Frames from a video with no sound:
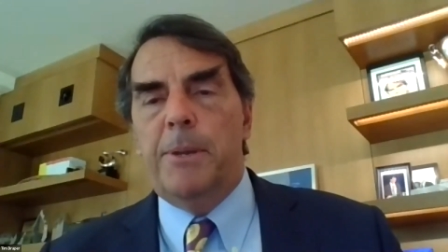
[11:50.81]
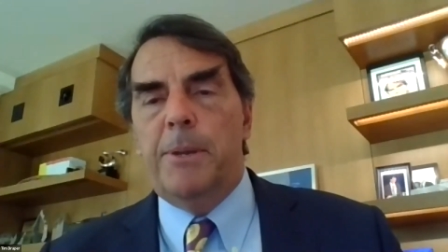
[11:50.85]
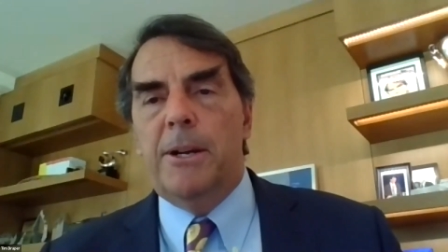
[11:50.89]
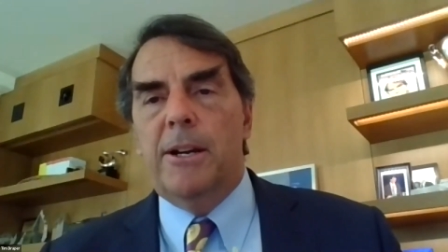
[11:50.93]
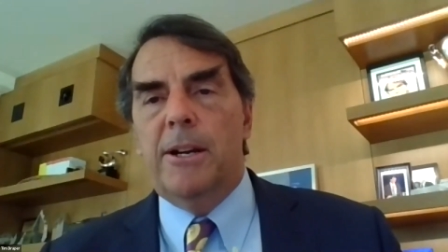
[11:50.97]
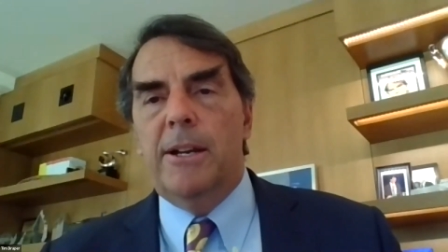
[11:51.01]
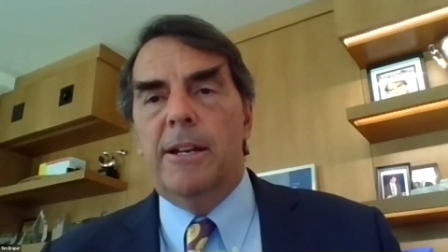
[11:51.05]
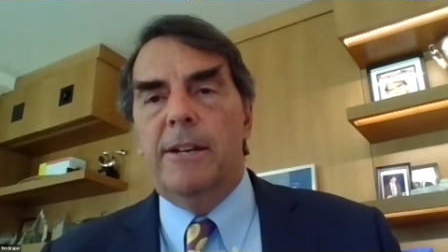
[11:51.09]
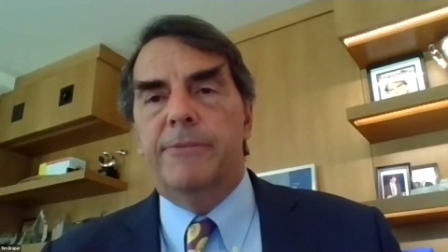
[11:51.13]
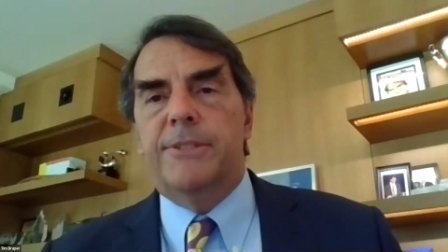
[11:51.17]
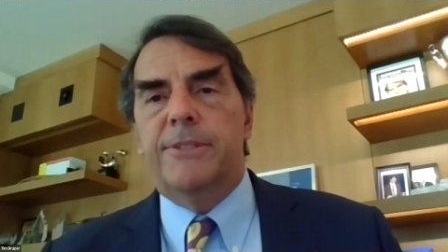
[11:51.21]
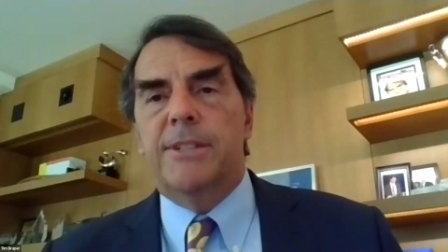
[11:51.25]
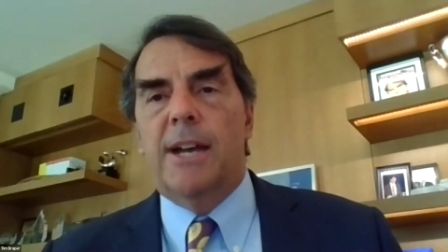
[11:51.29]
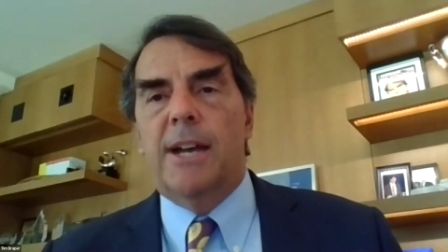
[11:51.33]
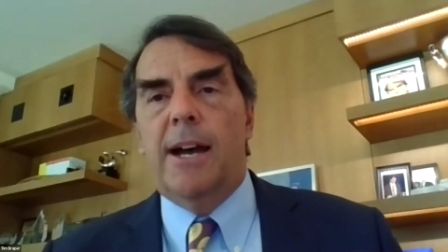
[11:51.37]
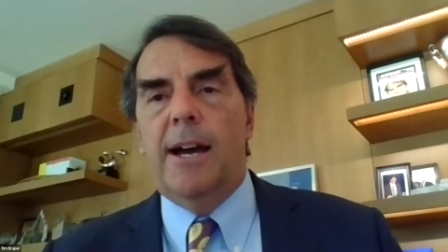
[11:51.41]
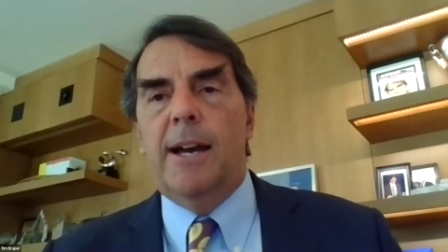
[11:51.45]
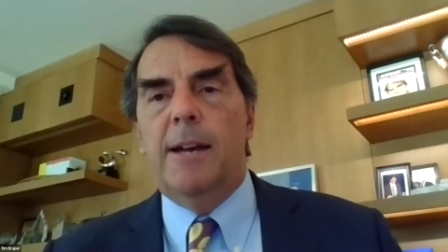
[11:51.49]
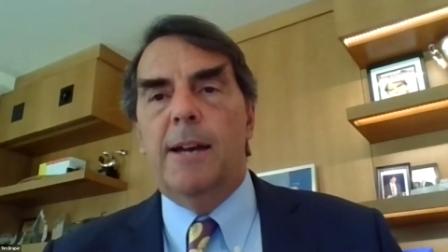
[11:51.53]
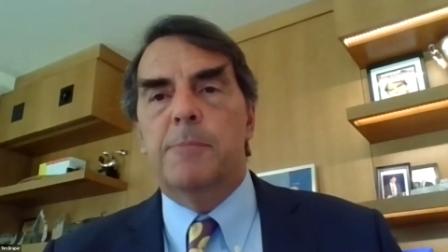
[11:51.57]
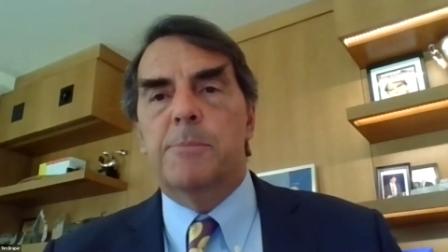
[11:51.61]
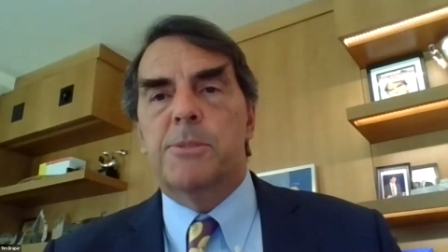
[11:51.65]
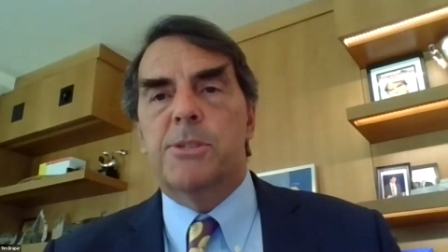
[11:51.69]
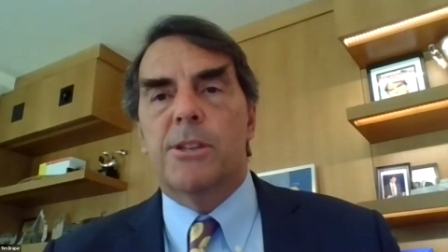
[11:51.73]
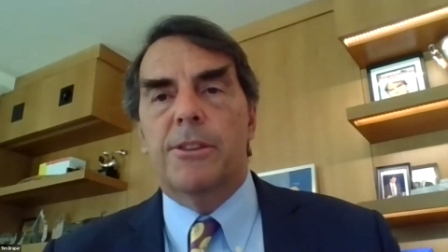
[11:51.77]
period of
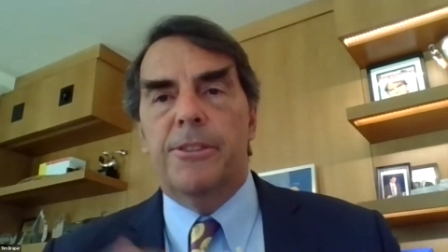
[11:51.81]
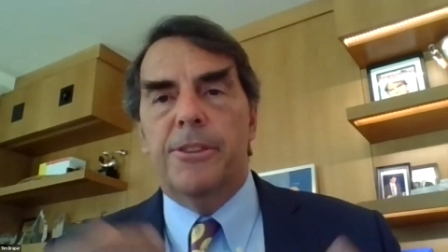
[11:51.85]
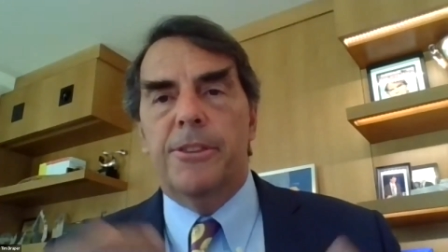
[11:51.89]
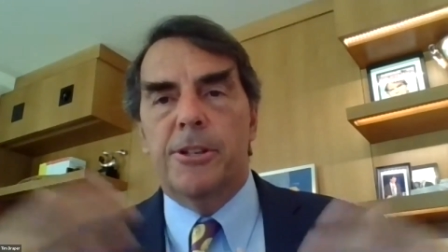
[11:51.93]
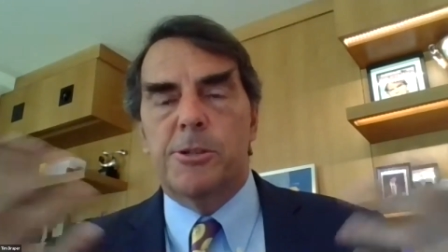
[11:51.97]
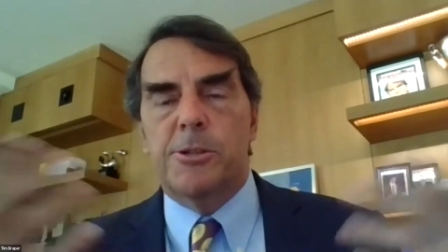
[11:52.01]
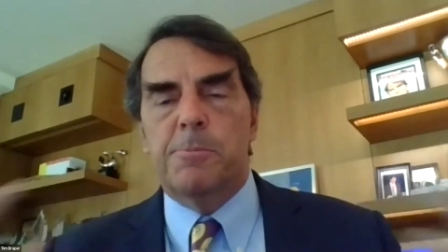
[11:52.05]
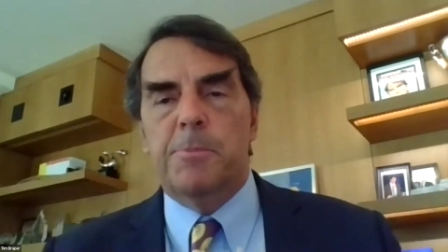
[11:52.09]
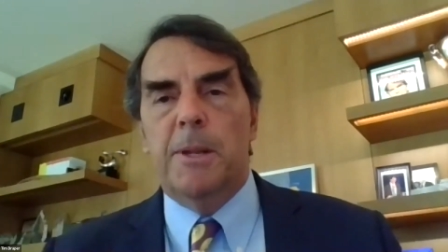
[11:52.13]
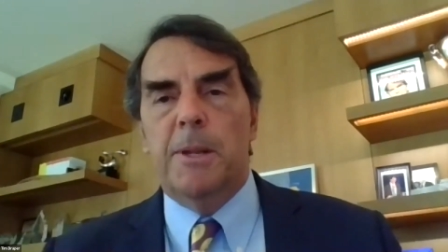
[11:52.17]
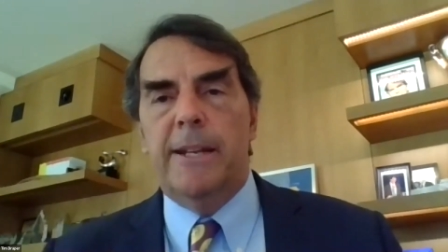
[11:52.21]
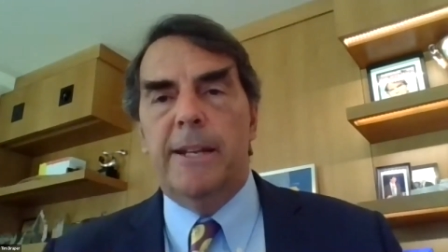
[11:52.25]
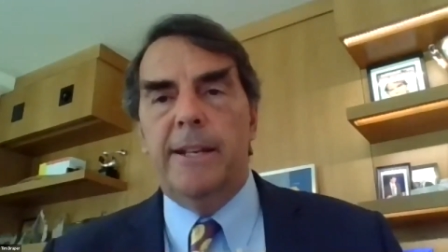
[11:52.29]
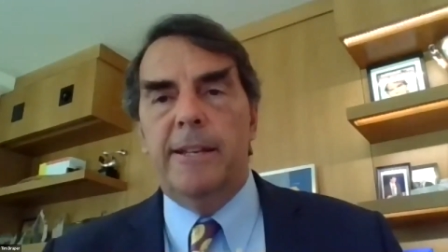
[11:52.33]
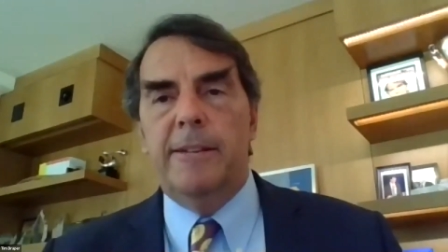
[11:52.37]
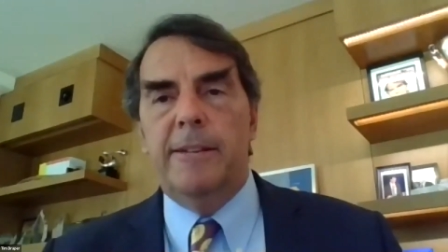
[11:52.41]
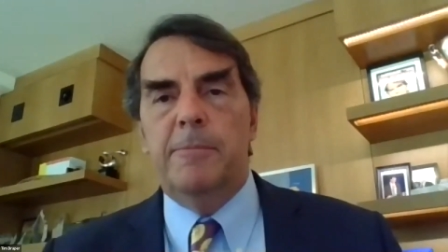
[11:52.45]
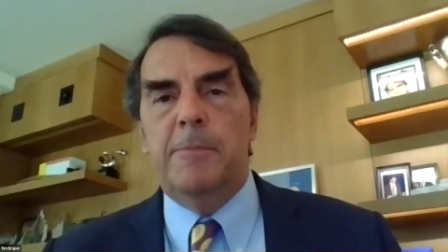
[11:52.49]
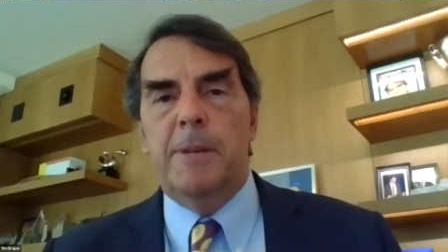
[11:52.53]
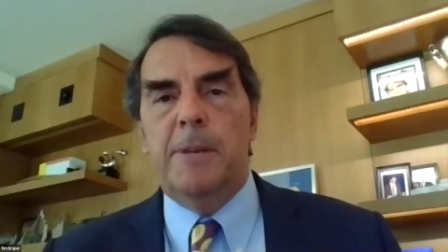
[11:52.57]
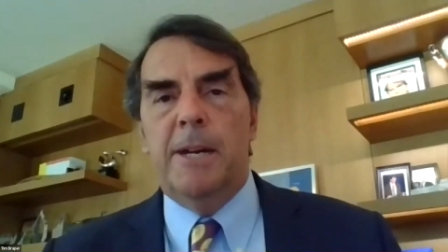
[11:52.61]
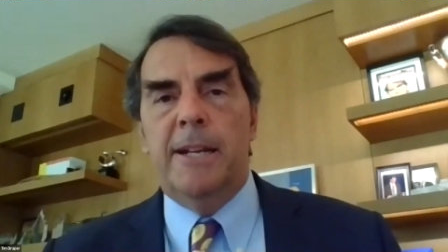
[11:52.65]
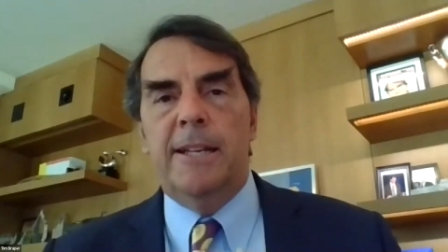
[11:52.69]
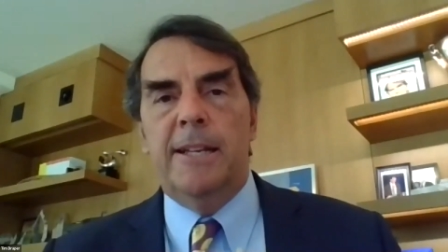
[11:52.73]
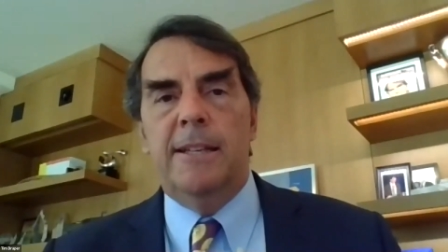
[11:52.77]
time so that there's plenty
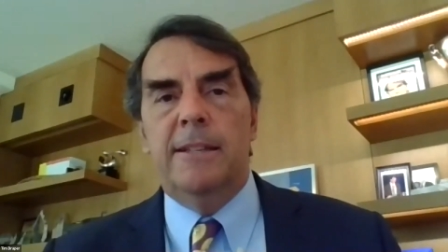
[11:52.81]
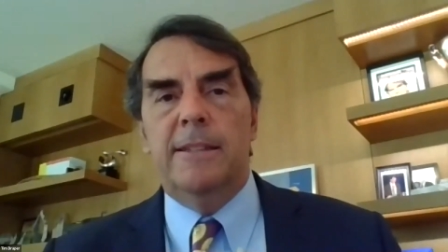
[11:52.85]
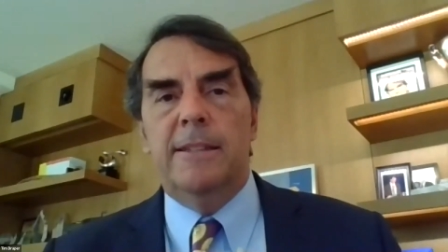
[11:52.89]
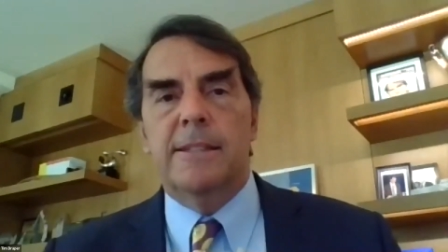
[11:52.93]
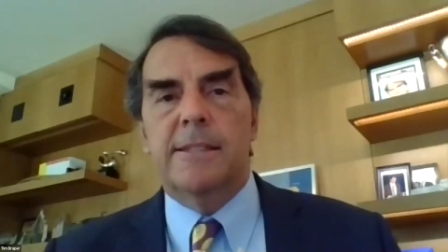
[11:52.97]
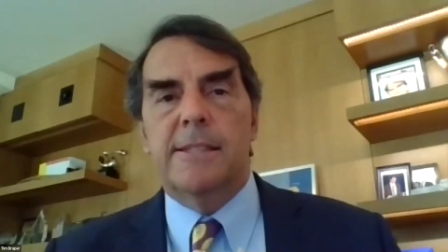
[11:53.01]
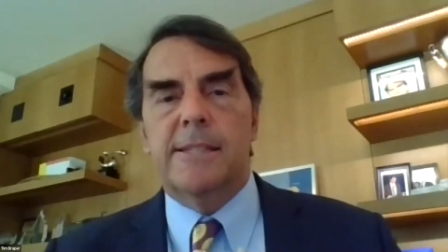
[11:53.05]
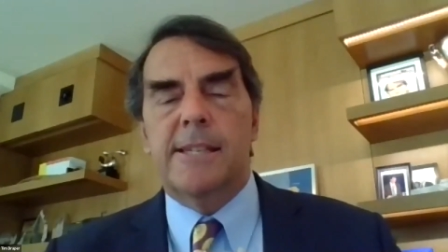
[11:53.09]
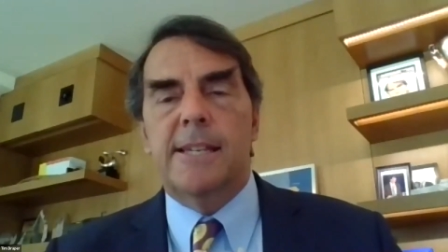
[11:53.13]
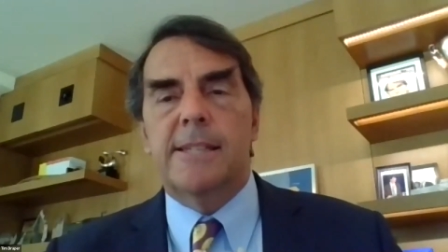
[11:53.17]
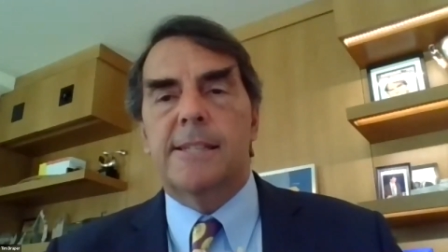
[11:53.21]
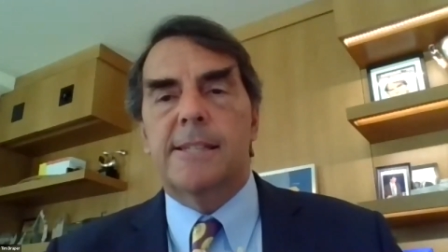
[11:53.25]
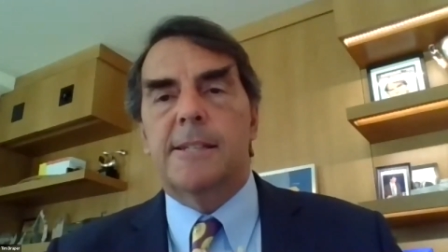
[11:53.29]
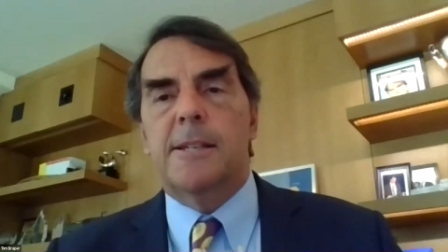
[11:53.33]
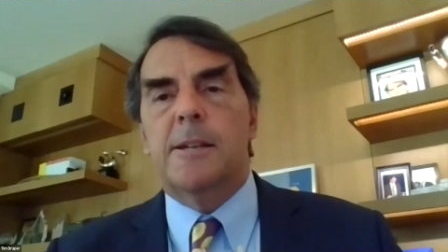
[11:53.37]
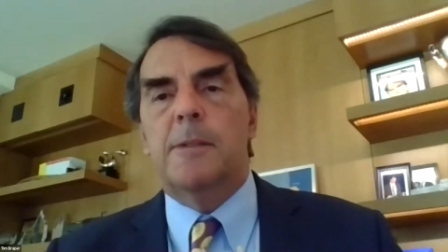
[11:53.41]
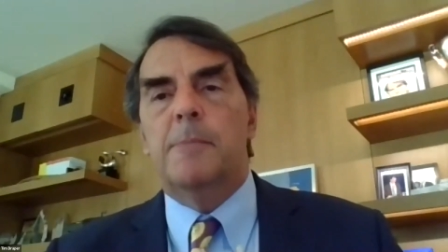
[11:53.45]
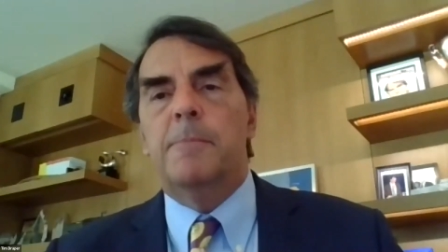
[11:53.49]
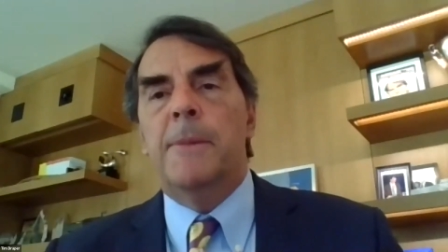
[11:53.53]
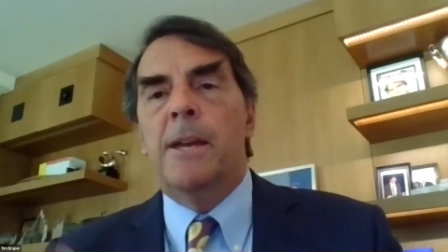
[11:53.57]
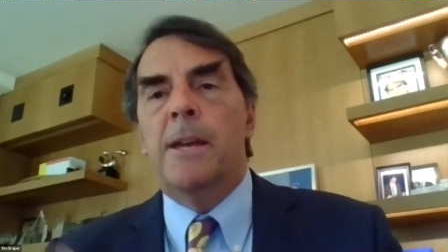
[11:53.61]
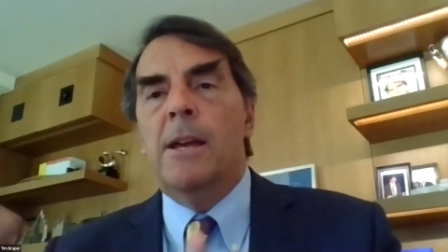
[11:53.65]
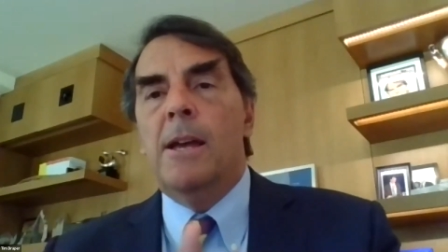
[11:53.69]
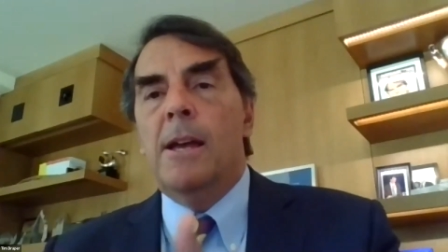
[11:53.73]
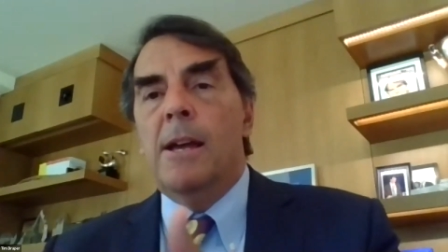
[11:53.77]
of money in the
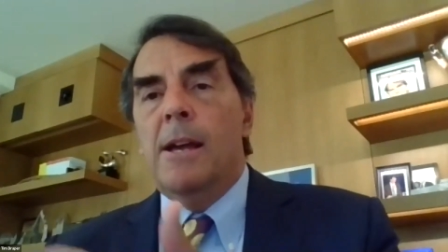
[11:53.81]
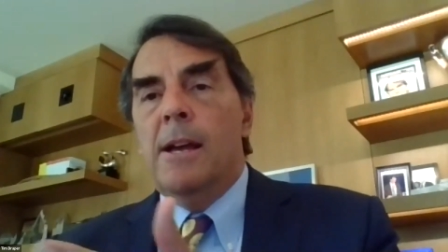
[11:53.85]
system.